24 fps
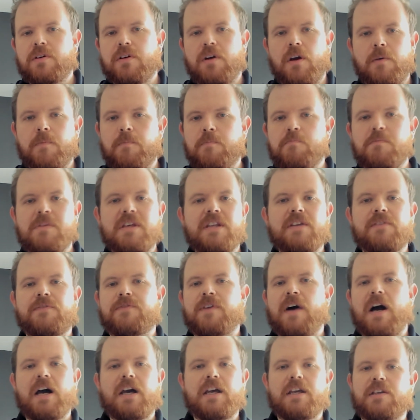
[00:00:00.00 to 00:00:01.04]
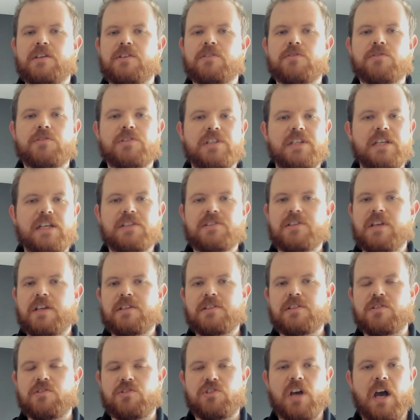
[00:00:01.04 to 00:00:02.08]
are minifying your
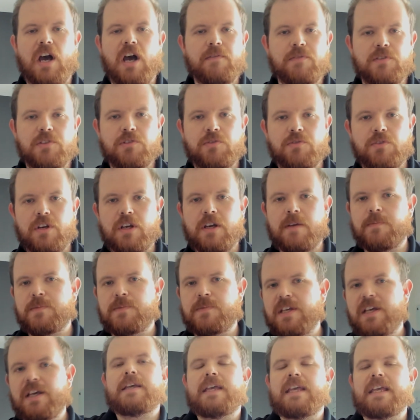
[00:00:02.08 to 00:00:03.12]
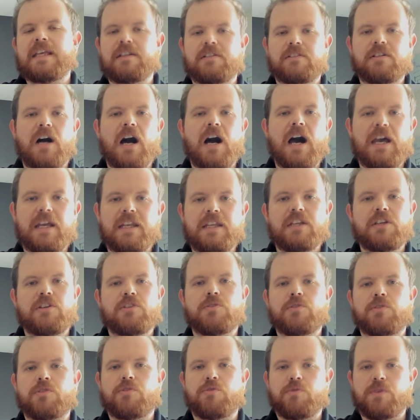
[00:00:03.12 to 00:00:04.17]
CSS and JavaScript, inlining
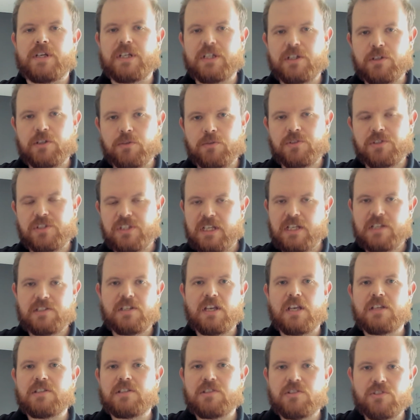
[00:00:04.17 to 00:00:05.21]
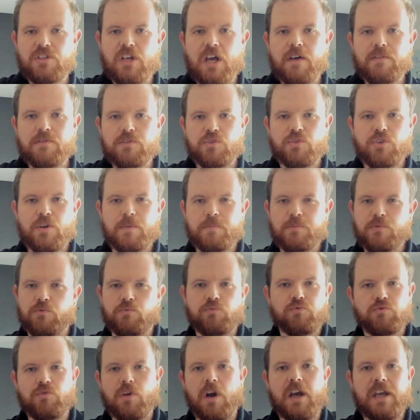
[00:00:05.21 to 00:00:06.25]
your critical CSS and JavaScript
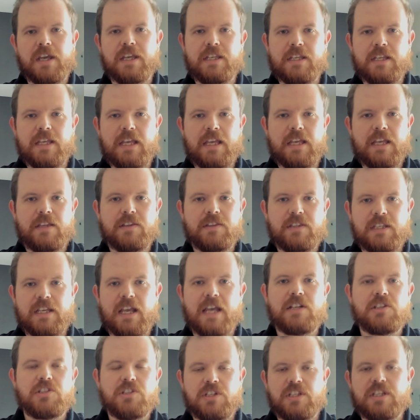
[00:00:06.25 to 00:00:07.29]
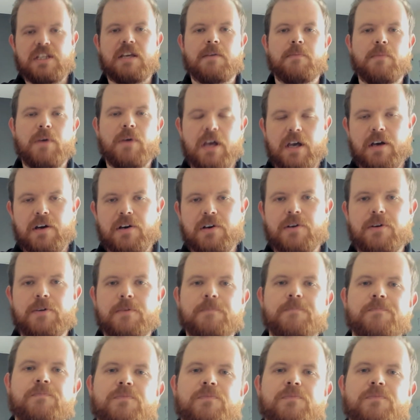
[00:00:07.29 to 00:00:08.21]
right in the HTML,